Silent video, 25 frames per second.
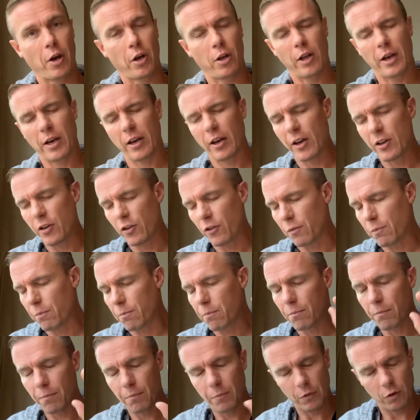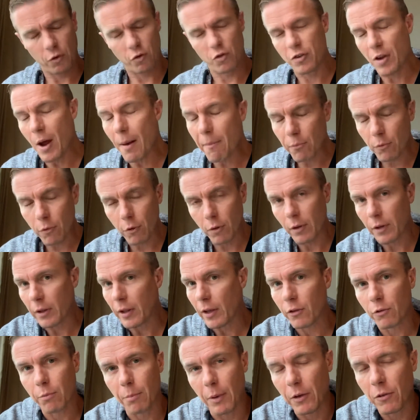Like I just dumped all of
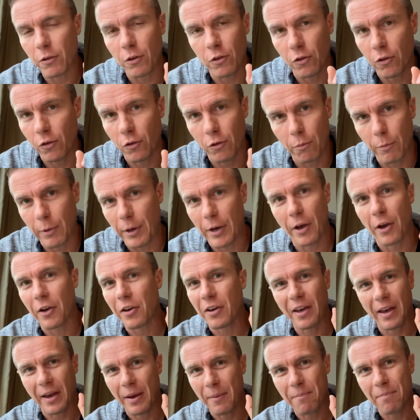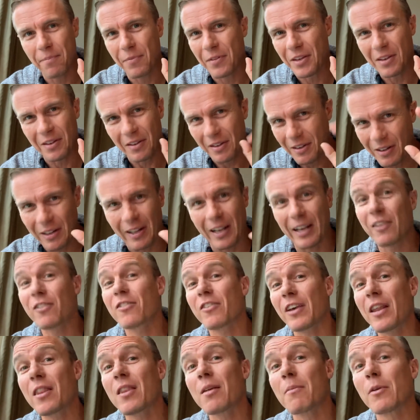these messages and went, okay, like
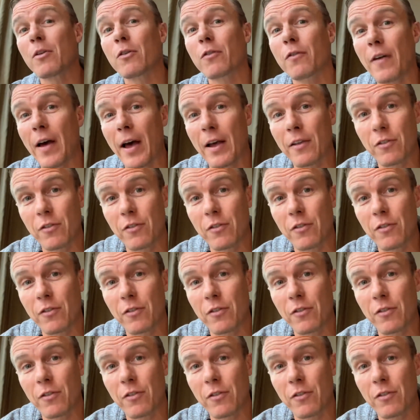send them as fast